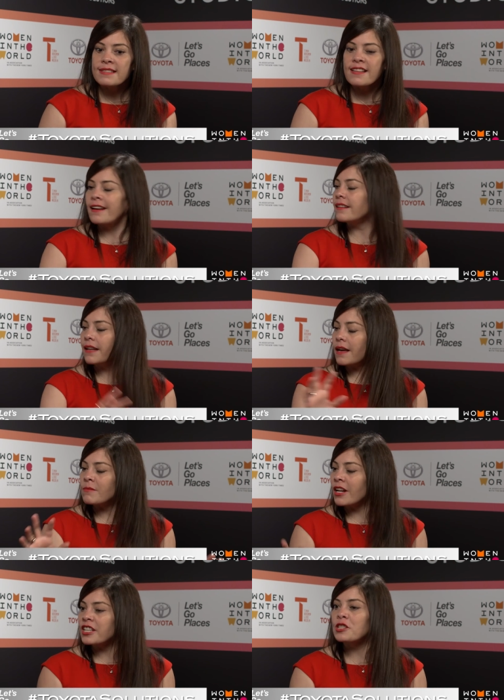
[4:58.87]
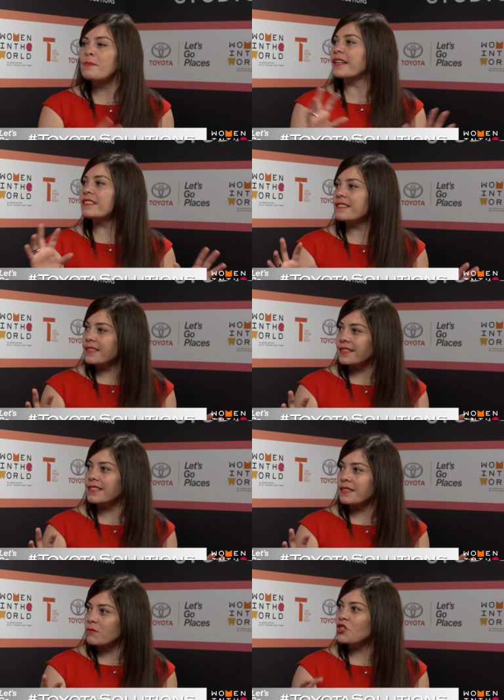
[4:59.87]
I'm not expecting the
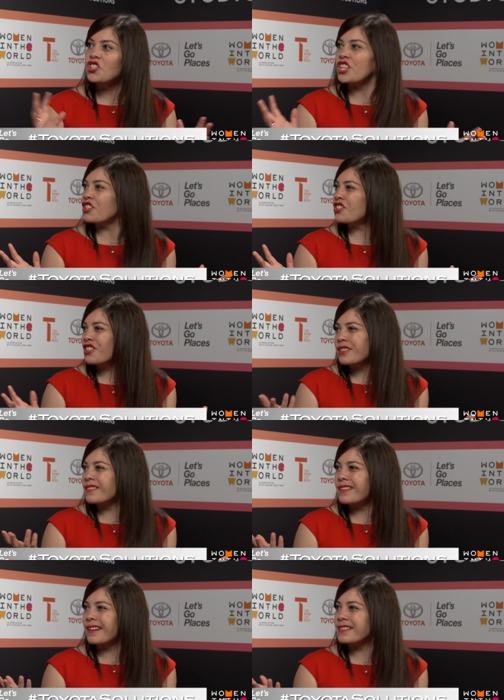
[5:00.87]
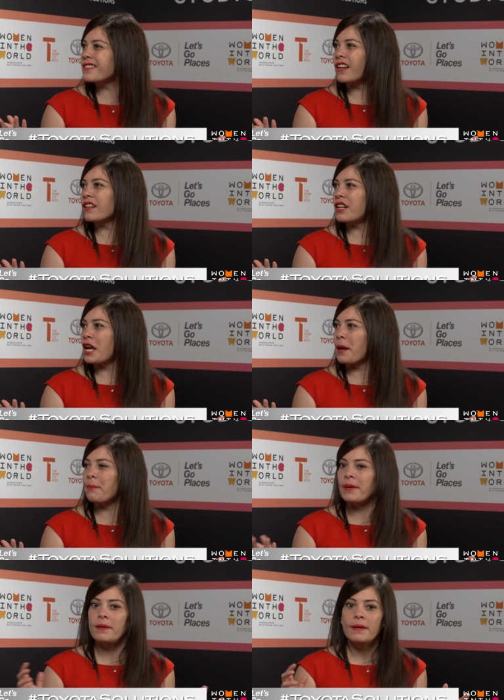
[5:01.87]
system to change. That is not going to
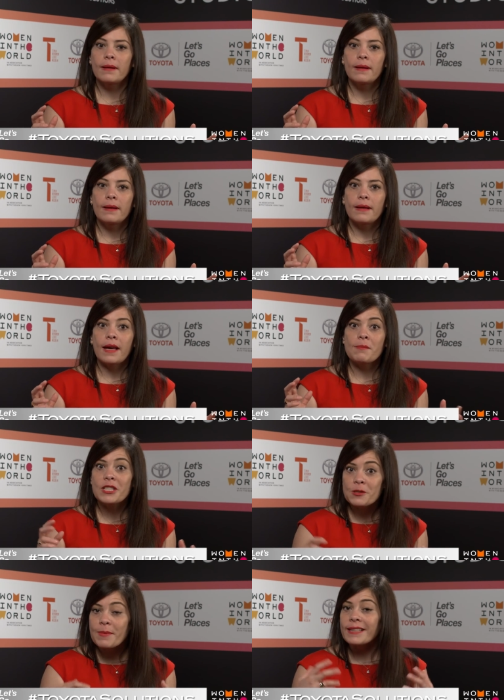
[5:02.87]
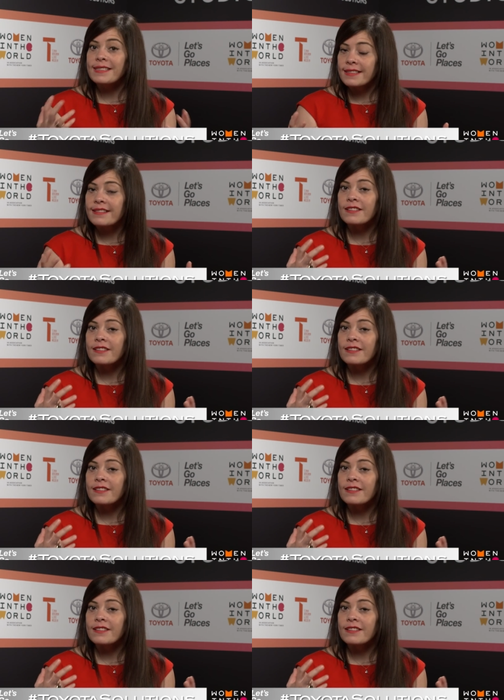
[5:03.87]
happen. I'm expecting